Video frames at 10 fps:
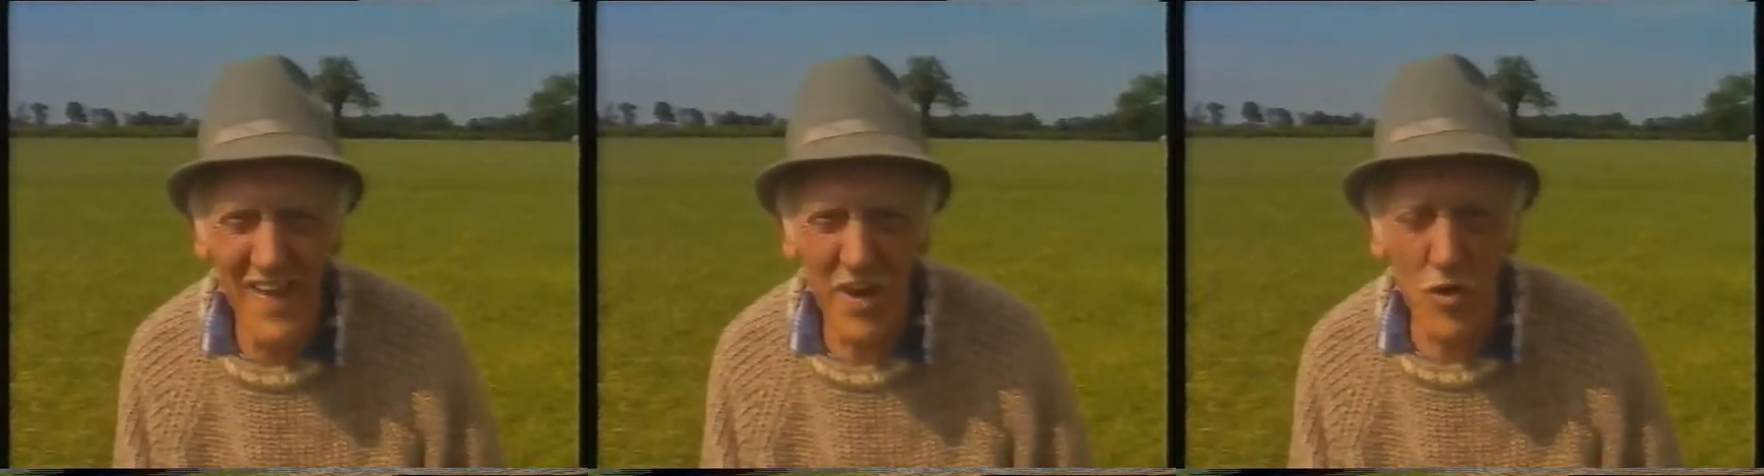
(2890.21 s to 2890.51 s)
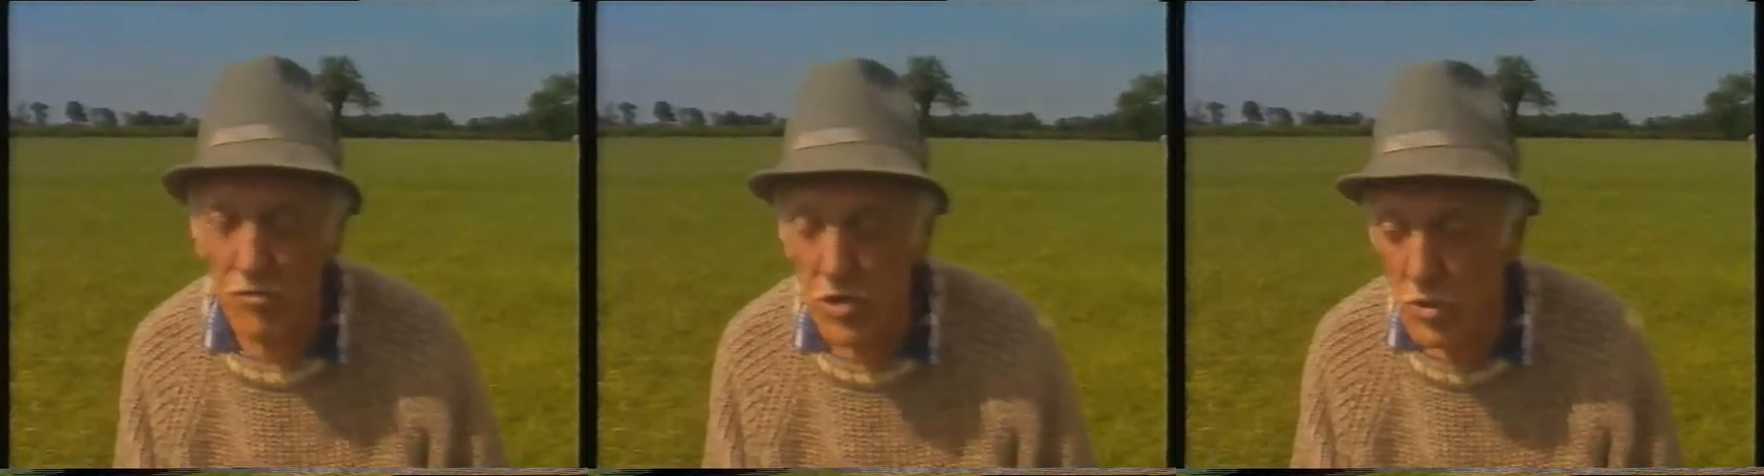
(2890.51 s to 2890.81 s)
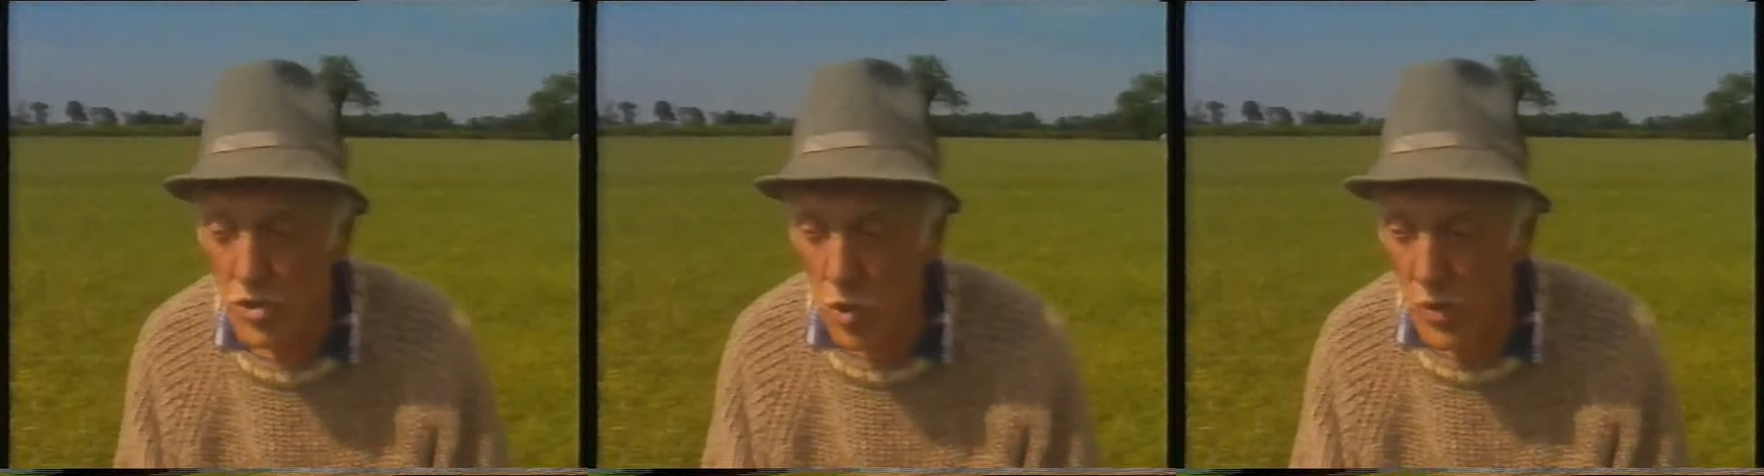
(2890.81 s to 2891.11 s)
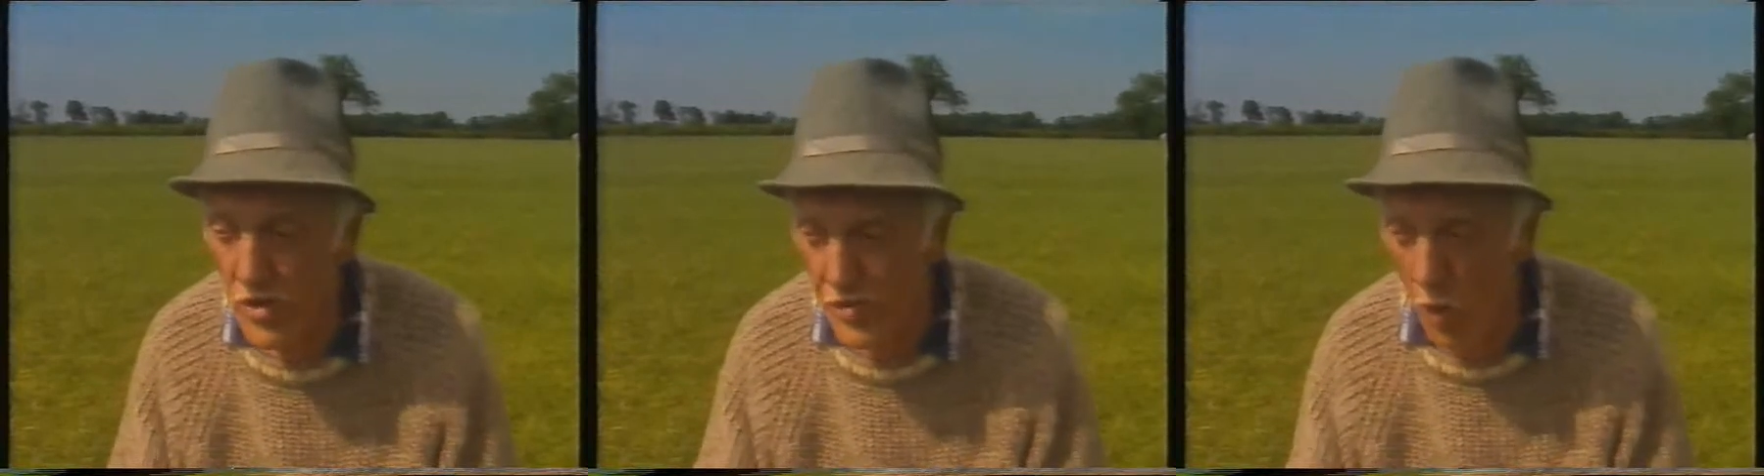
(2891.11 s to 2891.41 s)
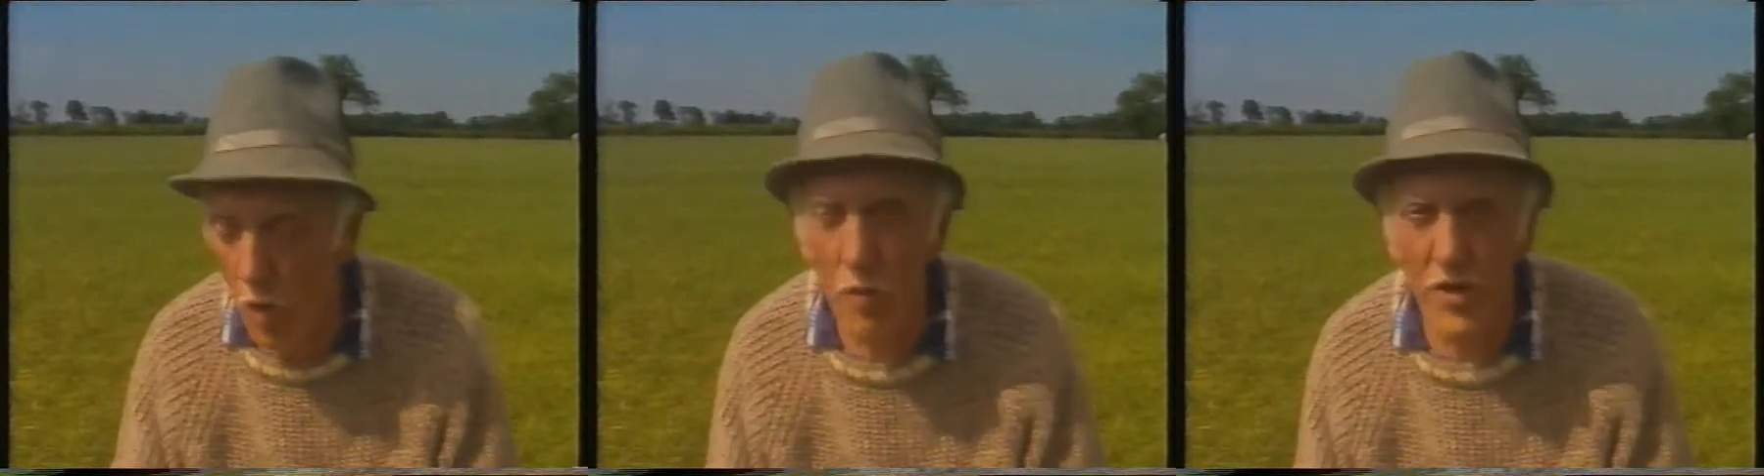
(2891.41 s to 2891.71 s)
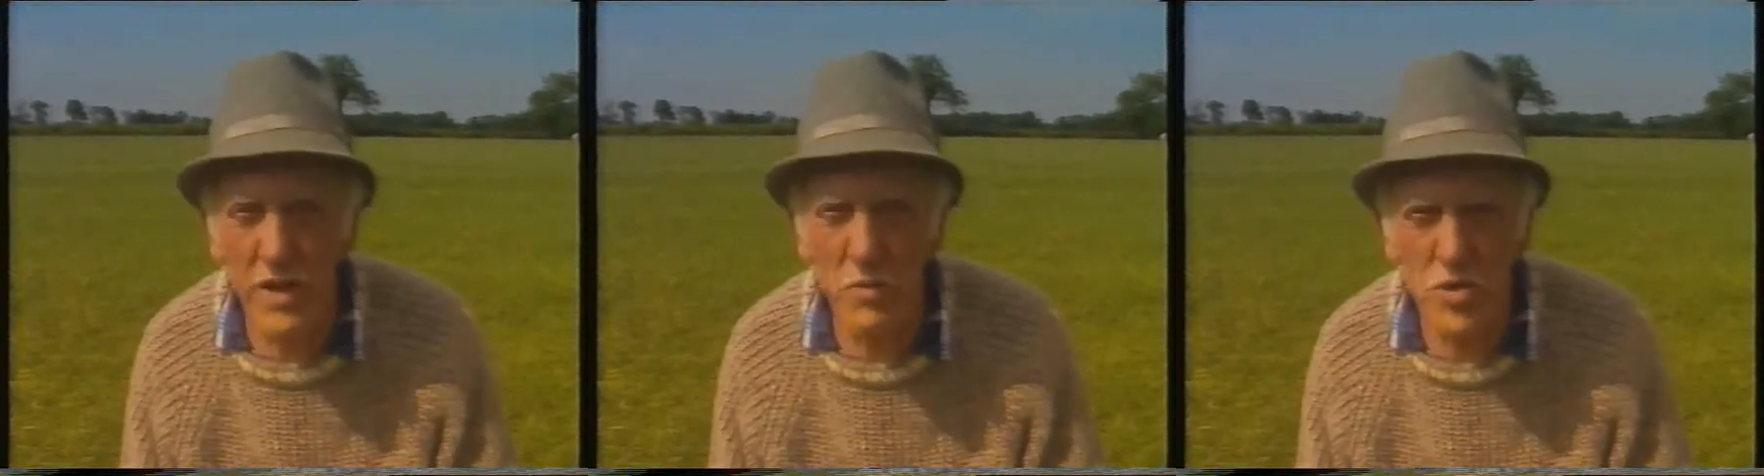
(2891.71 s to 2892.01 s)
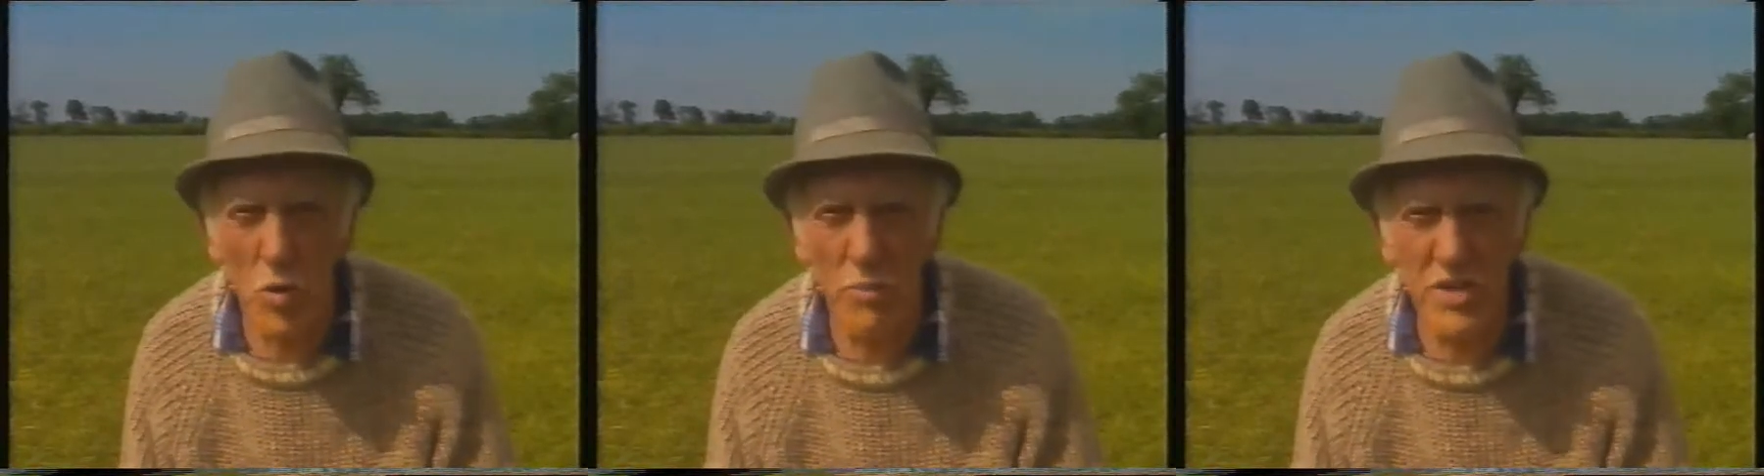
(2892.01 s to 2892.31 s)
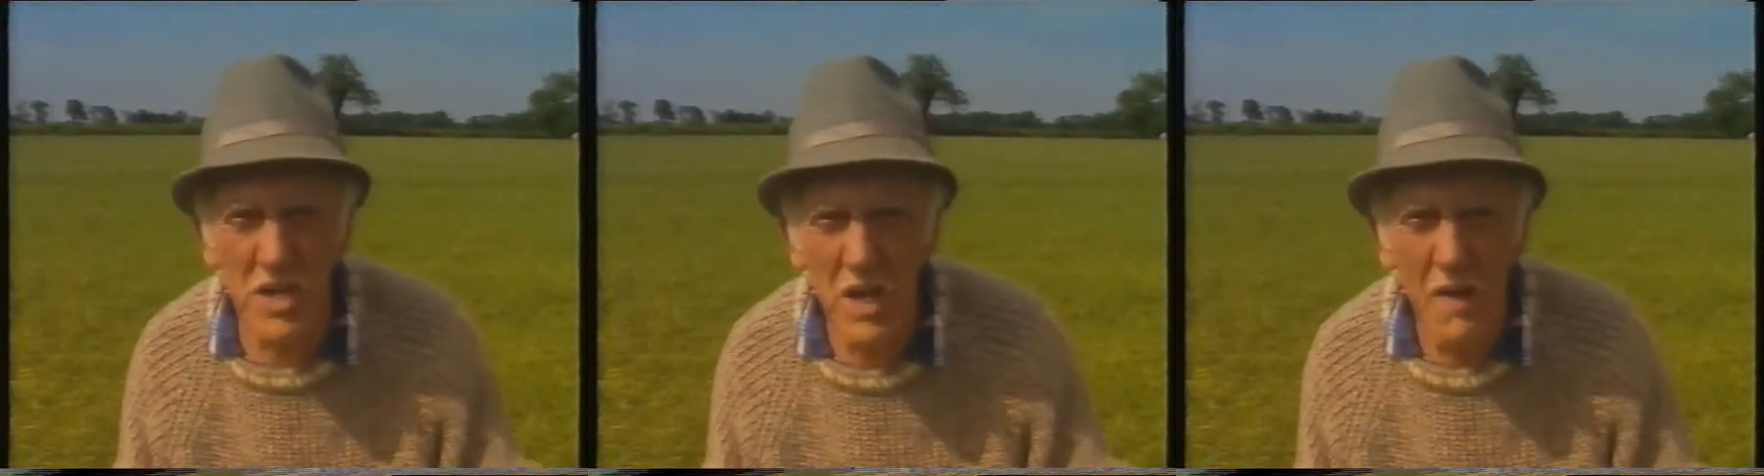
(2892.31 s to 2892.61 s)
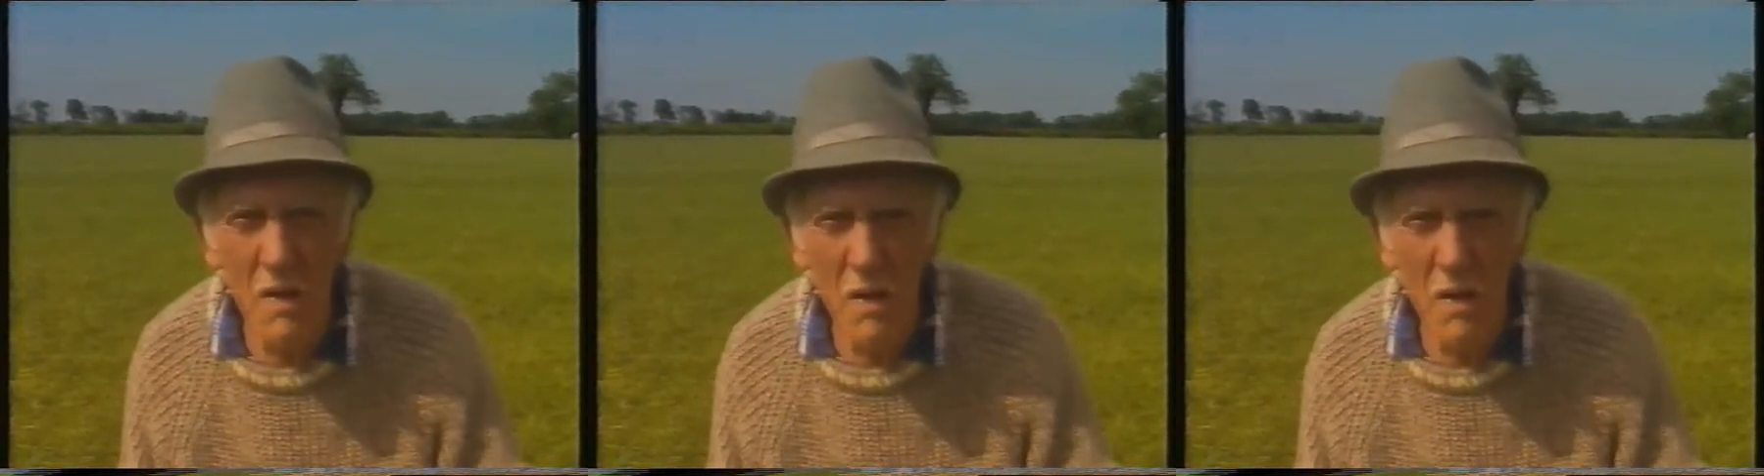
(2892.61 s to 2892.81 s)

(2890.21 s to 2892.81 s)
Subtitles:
And of course they were so enthralled and they were so busy